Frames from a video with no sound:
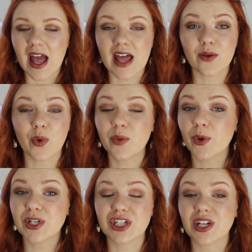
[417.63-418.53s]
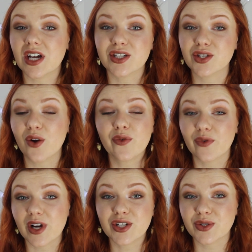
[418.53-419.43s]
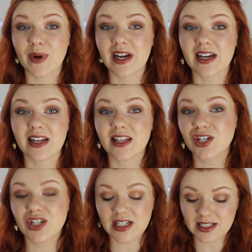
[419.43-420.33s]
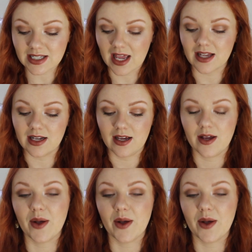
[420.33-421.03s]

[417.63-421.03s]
And at one point she got so frustrated that she said,